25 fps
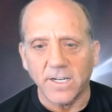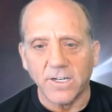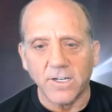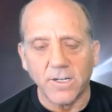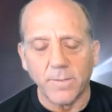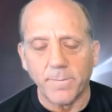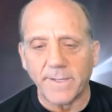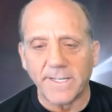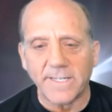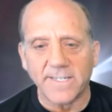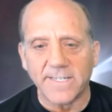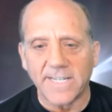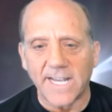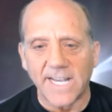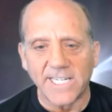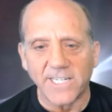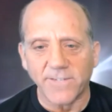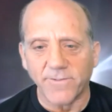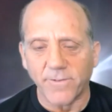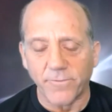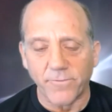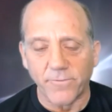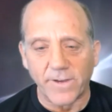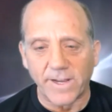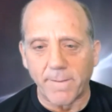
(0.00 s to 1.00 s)
could be the size
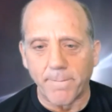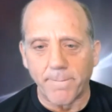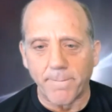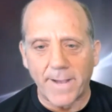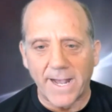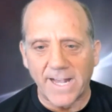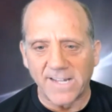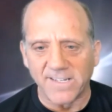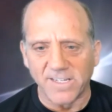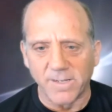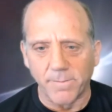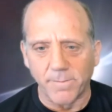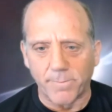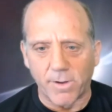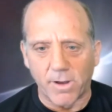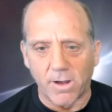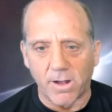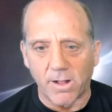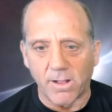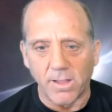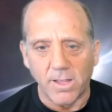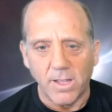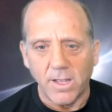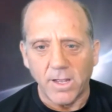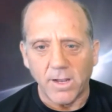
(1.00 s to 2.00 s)
of a friggin'
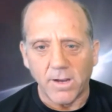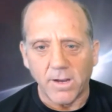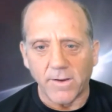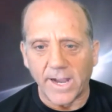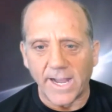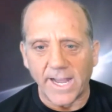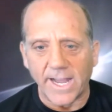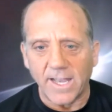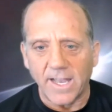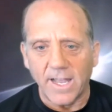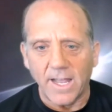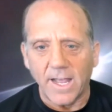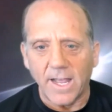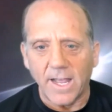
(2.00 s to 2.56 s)
basketball, right?